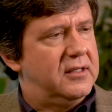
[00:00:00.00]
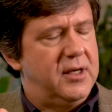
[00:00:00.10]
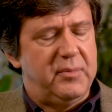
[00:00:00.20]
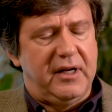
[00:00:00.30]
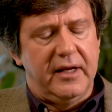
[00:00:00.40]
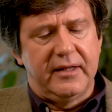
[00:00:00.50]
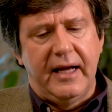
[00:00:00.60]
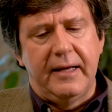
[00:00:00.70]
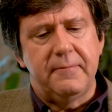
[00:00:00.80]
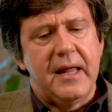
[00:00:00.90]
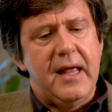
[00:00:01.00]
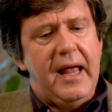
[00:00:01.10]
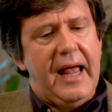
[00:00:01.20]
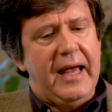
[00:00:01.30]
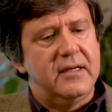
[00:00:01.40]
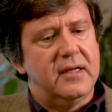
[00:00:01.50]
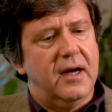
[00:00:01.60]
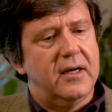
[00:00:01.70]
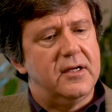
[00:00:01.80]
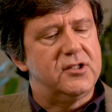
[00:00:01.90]
something like that.
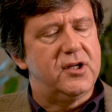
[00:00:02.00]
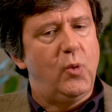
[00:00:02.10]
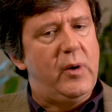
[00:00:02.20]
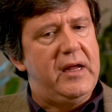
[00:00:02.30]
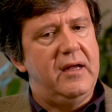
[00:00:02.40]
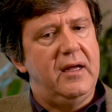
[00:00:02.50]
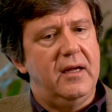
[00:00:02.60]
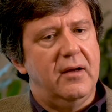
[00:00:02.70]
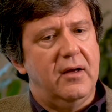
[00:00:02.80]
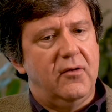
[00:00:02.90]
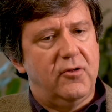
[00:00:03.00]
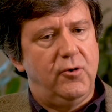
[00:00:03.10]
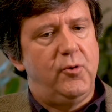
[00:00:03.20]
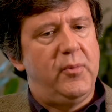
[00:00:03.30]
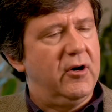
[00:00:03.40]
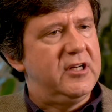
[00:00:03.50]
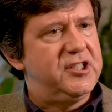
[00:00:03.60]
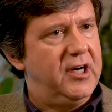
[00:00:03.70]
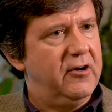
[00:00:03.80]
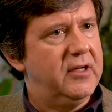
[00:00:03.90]
And so we, through Murray
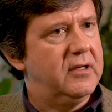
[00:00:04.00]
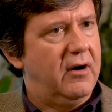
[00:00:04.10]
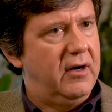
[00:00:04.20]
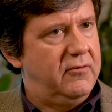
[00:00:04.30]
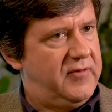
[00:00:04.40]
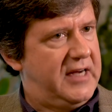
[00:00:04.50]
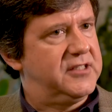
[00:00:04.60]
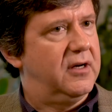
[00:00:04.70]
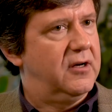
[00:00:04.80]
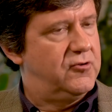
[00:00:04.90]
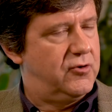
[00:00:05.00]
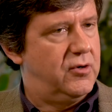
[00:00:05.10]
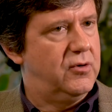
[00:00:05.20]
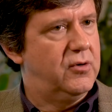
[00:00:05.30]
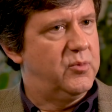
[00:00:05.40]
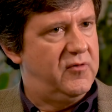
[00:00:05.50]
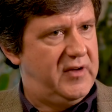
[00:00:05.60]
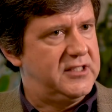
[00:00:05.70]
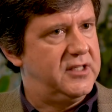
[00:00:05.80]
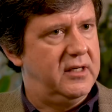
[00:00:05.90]
Sheeran, our infection control
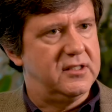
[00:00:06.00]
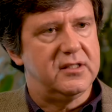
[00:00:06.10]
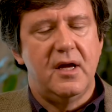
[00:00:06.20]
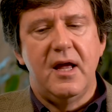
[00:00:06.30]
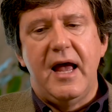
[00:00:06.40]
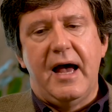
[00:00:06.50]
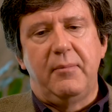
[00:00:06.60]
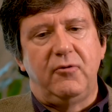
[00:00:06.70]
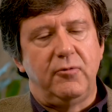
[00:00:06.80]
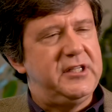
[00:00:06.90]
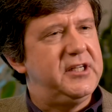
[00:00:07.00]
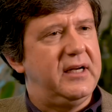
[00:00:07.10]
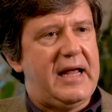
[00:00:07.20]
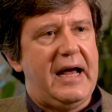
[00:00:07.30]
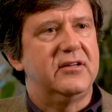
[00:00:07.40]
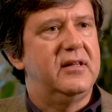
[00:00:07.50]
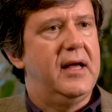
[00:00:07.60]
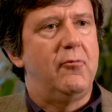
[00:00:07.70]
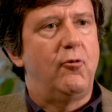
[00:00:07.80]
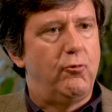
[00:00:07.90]
preventionist, have been reaching out to
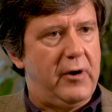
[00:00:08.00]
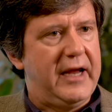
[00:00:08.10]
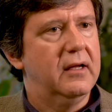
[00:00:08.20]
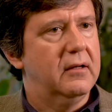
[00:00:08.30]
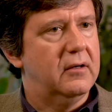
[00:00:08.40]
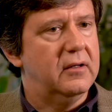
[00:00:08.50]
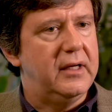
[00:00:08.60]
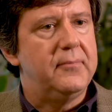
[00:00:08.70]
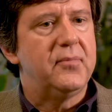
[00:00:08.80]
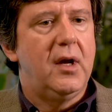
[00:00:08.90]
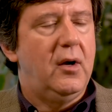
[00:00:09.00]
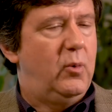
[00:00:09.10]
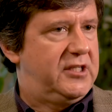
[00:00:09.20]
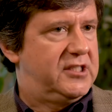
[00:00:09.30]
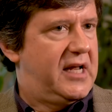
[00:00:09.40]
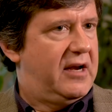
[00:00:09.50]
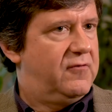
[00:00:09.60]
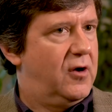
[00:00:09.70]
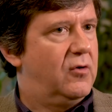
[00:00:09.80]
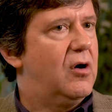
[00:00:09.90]
them regularly. We just had a
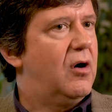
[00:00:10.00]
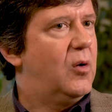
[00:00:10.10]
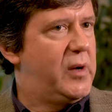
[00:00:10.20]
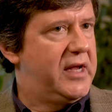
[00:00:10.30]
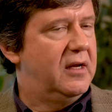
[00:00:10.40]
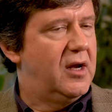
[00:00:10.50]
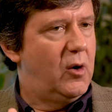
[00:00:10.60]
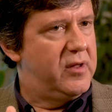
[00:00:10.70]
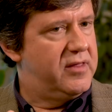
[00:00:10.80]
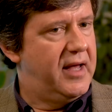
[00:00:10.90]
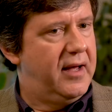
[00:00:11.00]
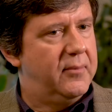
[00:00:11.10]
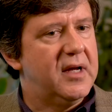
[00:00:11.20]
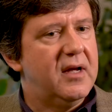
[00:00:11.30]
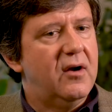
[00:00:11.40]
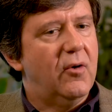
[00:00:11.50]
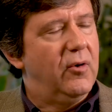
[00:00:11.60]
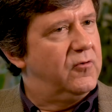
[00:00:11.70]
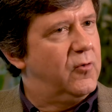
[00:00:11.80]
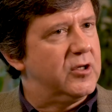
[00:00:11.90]
phone call a week ago with them.
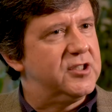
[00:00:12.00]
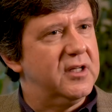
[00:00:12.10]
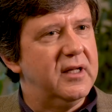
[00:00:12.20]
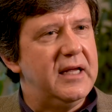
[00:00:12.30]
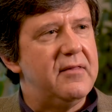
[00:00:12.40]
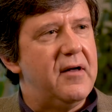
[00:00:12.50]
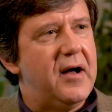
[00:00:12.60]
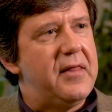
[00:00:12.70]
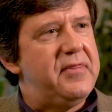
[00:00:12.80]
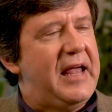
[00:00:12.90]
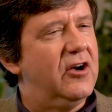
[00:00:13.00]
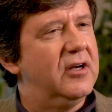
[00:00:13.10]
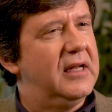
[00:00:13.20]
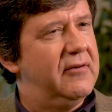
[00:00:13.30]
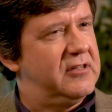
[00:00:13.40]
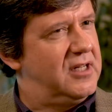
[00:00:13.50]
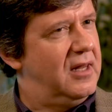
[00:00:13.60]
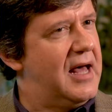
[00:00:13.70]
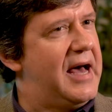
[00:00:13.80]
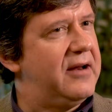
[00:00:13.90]
Unfortunately, they couldn't give us a
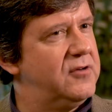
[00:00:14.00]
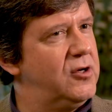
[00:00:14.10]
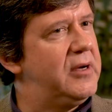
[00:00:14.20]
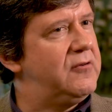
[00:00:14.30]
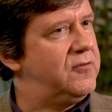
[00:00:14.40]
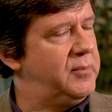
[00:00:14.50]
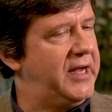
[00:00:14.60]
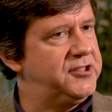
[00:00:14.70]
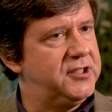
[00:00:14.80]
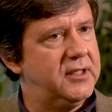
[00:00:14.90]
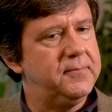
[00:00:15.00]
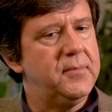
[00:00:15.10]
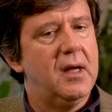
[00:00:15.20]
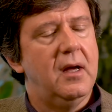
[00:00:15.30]
lot of new information